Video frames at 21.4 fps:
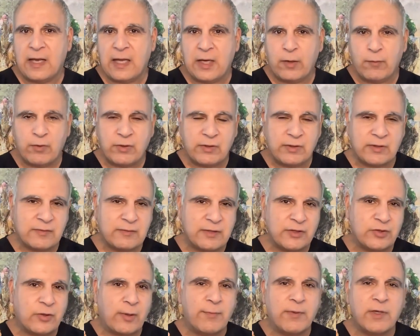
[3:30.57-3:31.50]
And I want to,
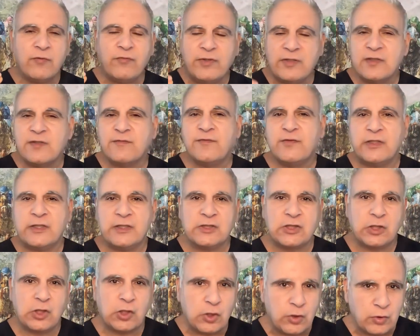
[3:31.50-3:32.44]
so I'm going to read this very
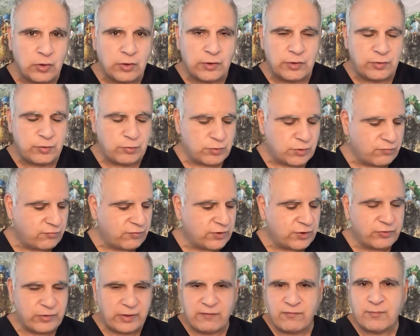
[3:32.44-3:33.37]
slowly to you,
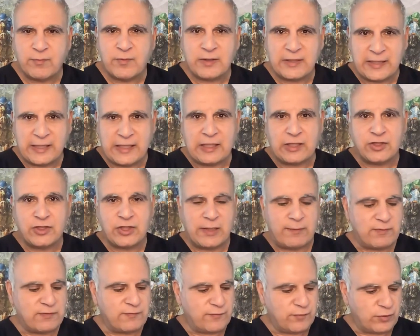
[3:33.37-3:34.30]
straight from the King
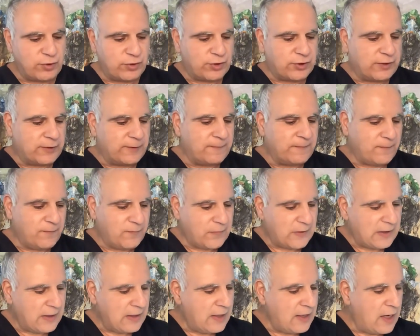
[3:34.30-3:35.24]
James Version.
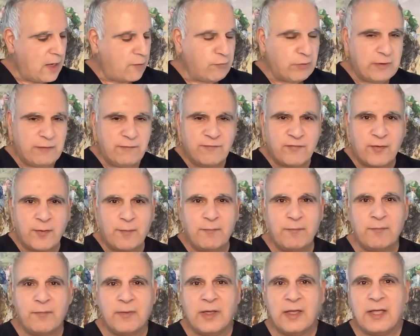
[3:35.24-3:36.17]
I'm reading
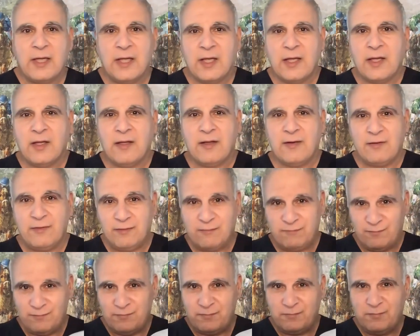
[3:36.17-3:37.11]
from
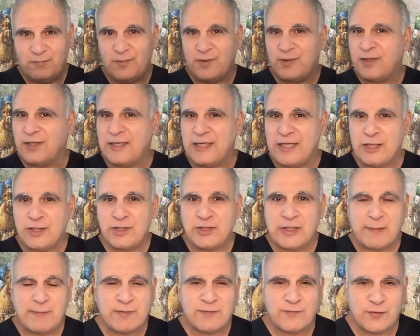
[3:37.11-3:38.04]
the King
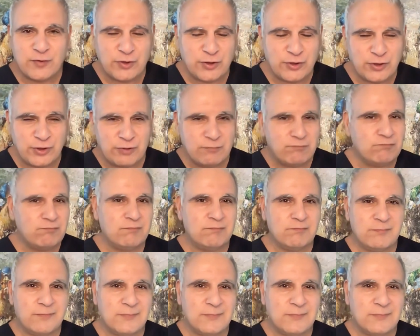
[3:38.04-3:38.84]
James Version,